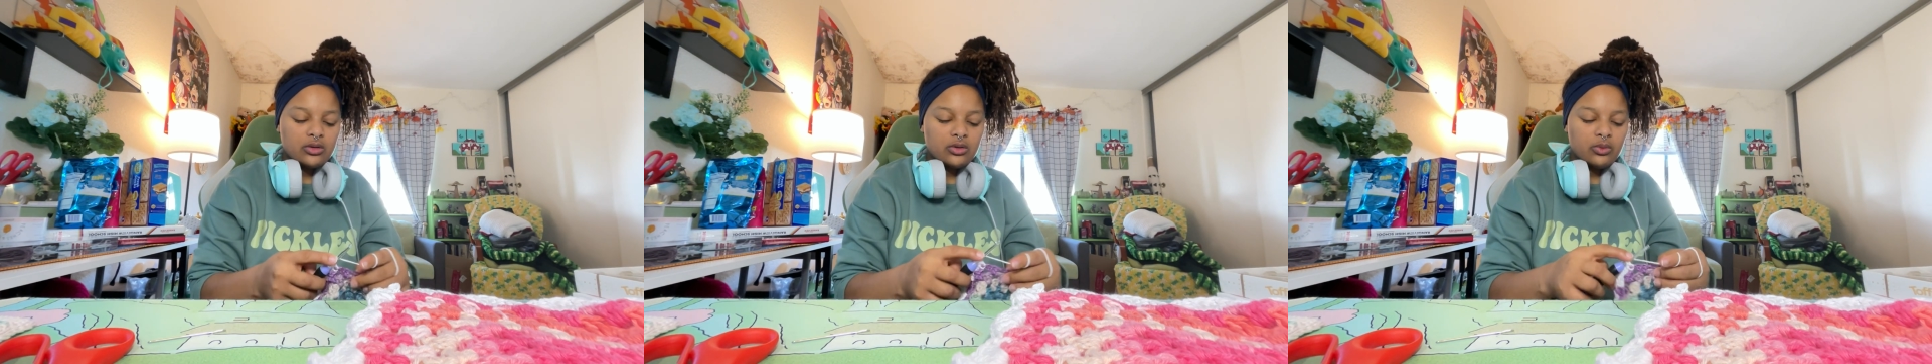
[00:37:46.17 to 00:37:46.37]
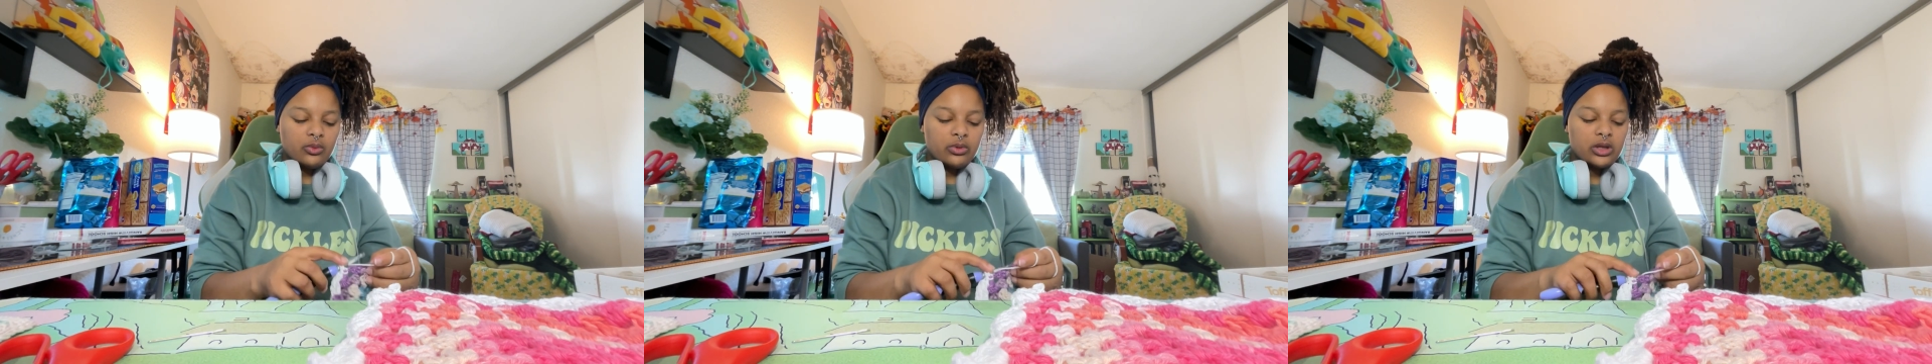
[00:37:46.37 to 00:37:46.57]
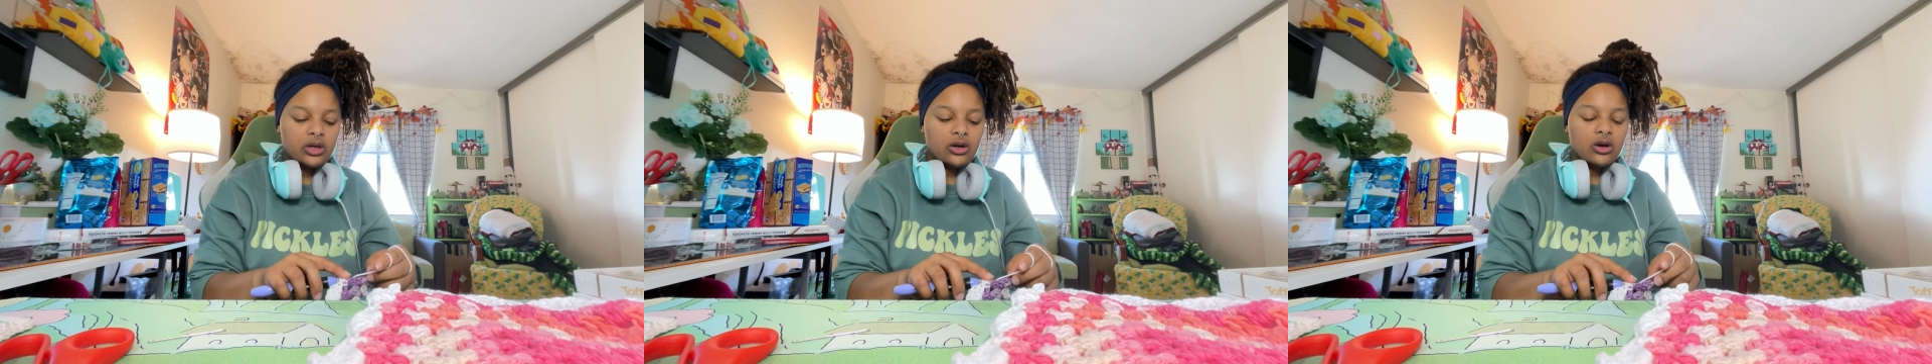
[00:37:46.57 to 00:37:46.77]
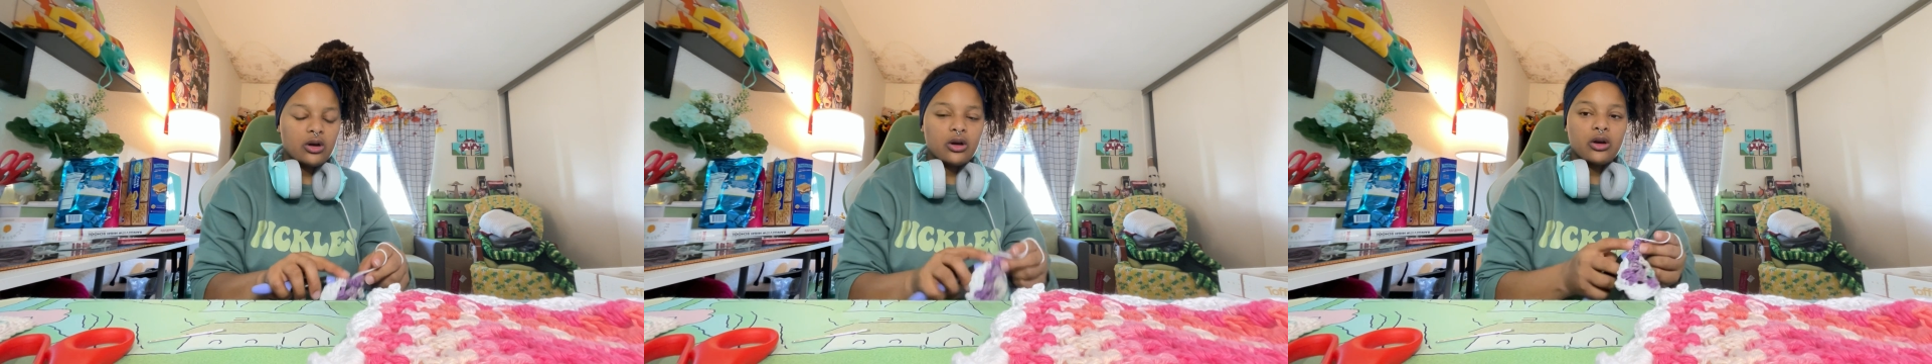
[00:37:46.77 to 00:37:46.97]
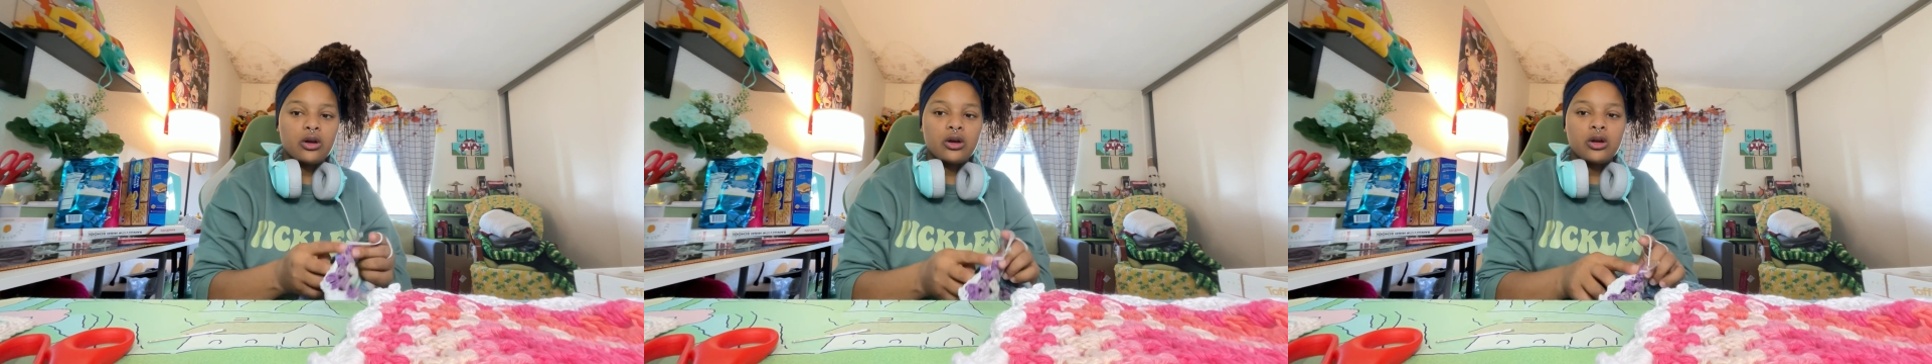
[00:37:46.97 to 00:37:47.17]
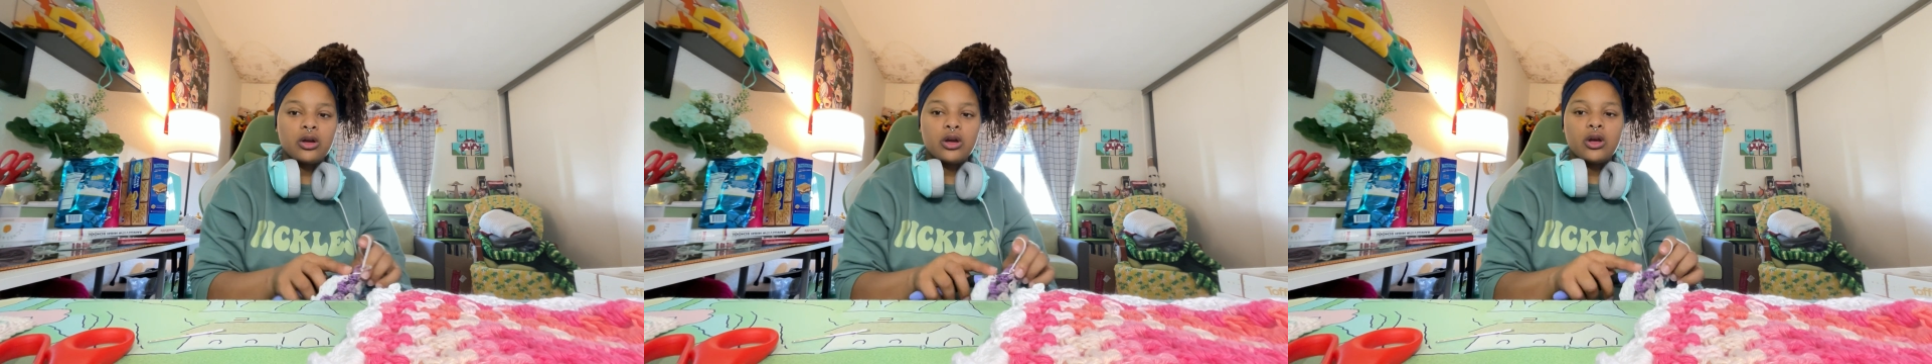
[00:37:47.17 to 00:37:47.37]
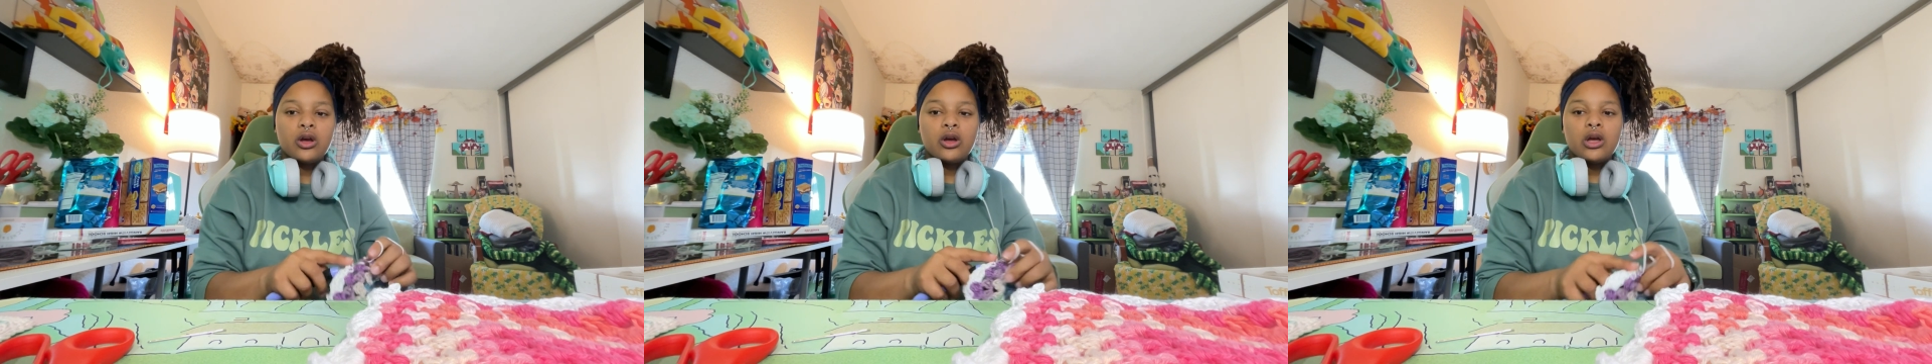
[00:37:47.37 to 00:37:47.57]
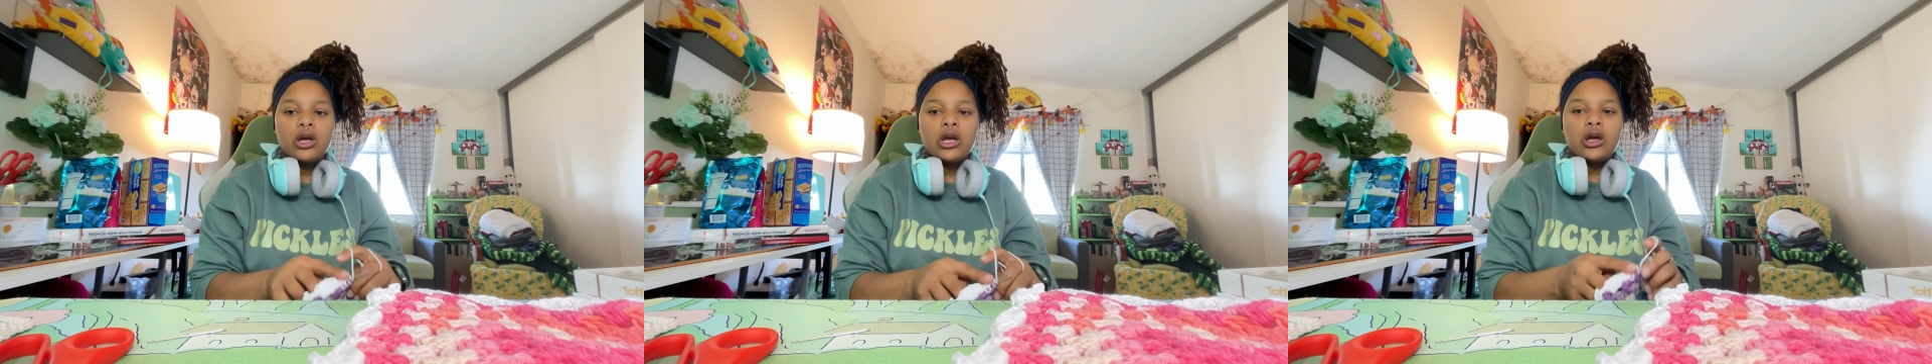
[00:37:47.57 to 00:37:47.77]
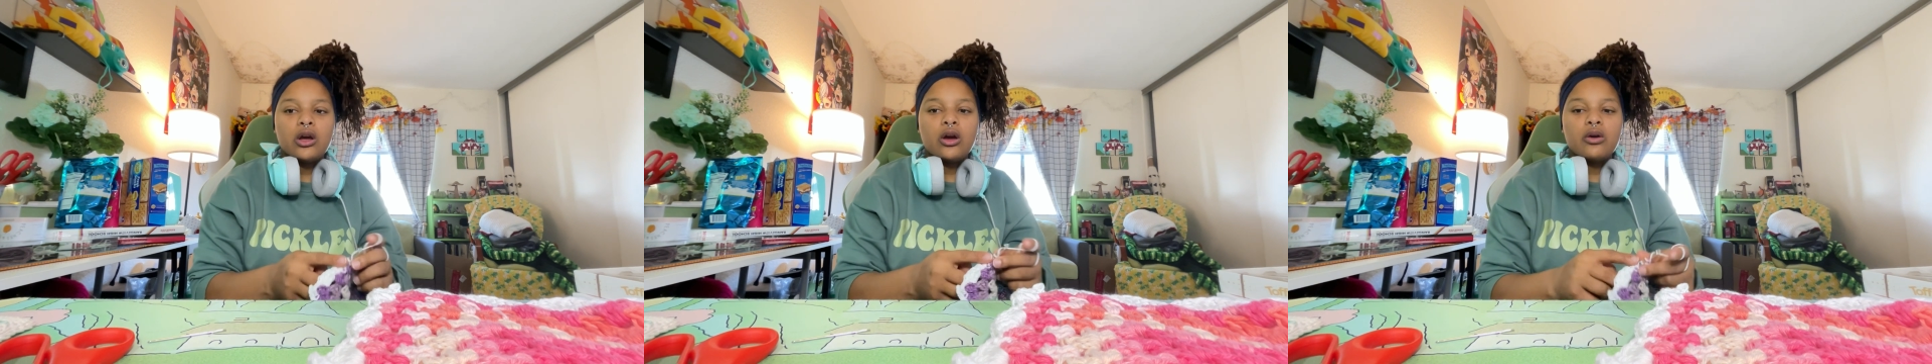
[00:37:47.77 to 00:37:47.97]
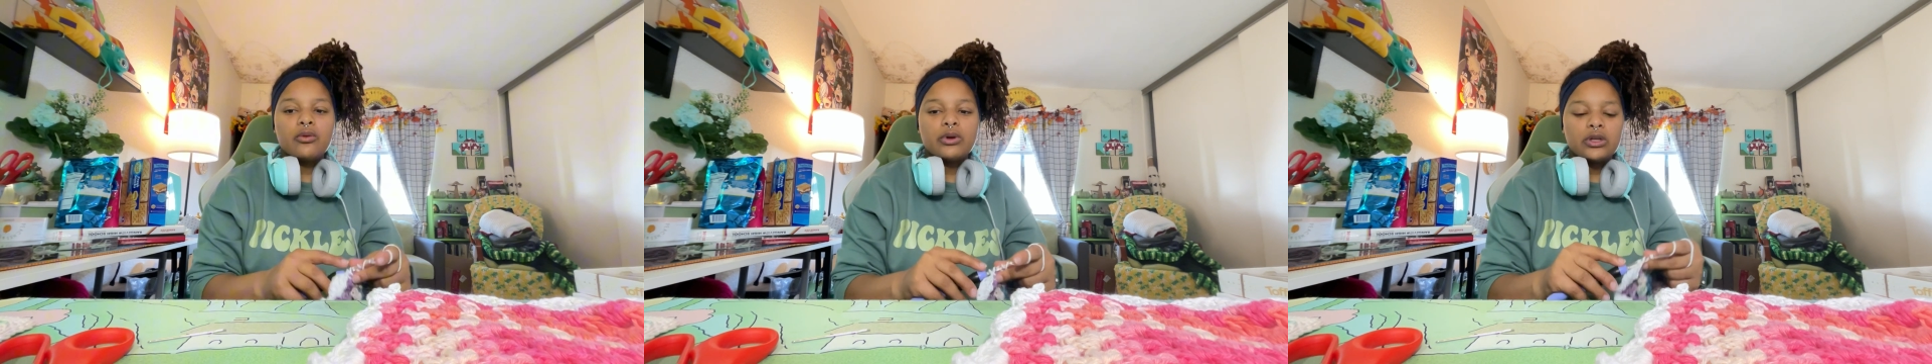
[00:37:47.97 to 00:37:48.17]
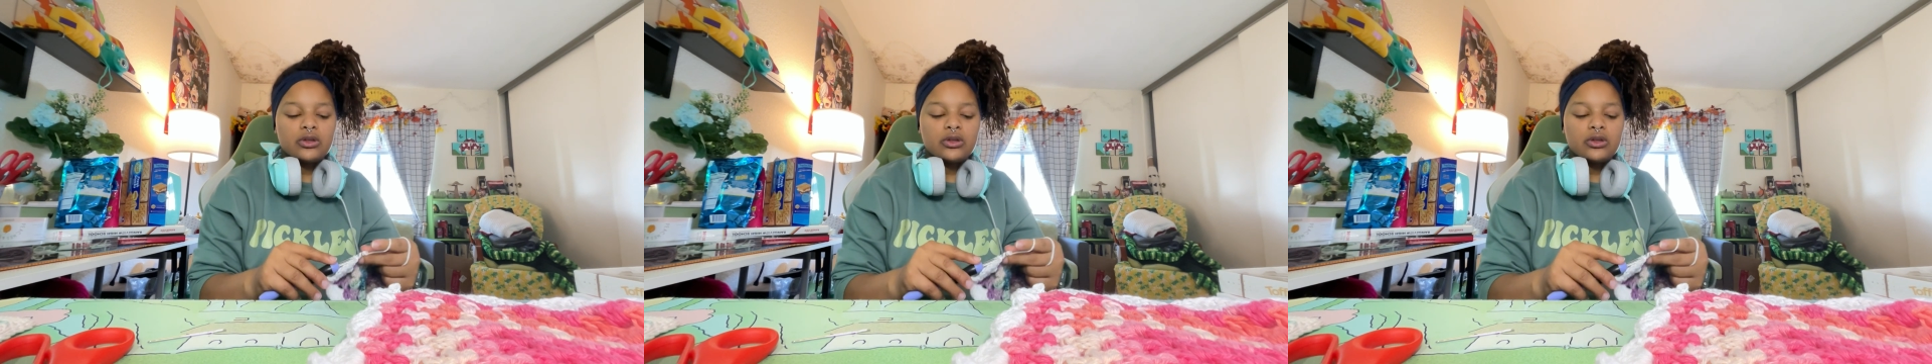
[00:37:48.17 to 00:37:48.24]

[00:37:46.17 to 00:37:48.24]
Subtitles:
We are going